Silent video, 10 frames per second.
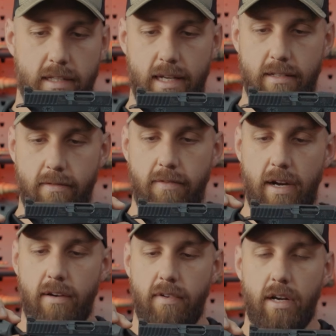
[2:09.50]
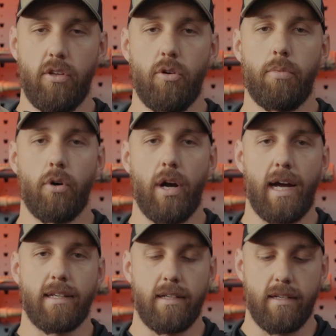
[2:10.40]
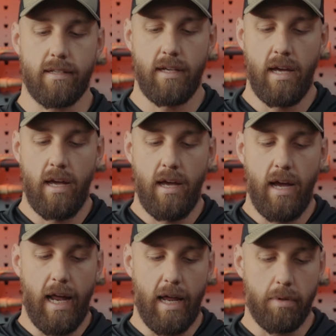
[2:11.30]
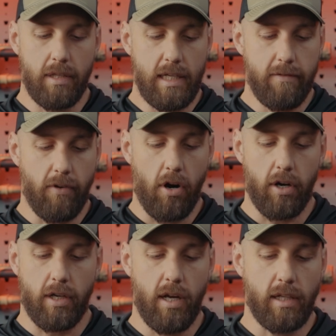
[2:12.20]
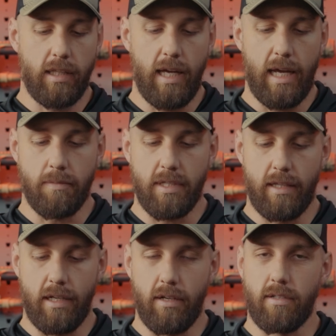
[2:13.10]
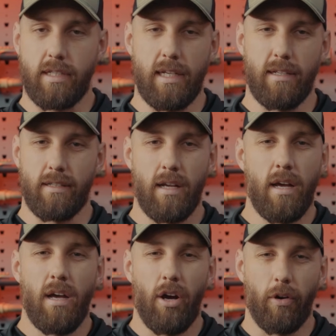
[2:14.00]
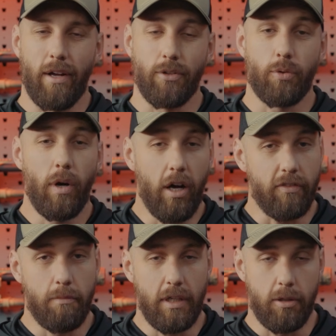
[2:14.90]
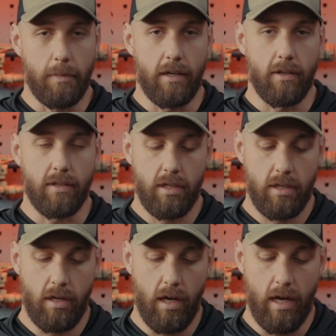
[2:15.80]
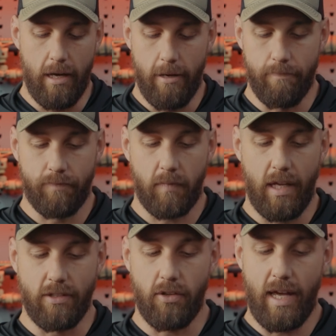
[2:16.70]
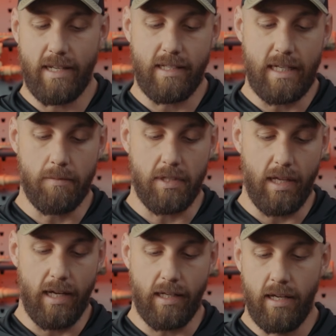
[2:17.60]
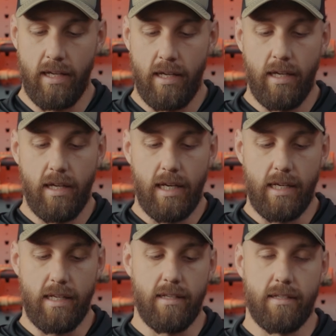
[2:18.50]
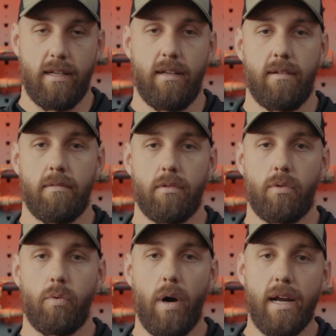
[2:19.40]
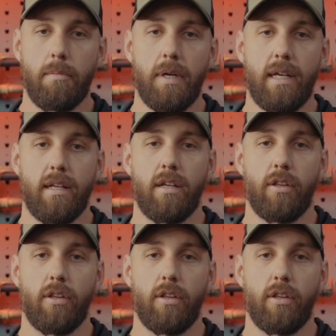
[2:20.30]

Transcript: as a very, very low bore axis, and I believe Archon claims that theirs is around 12 millimeters. And so that seems like it is quite a bit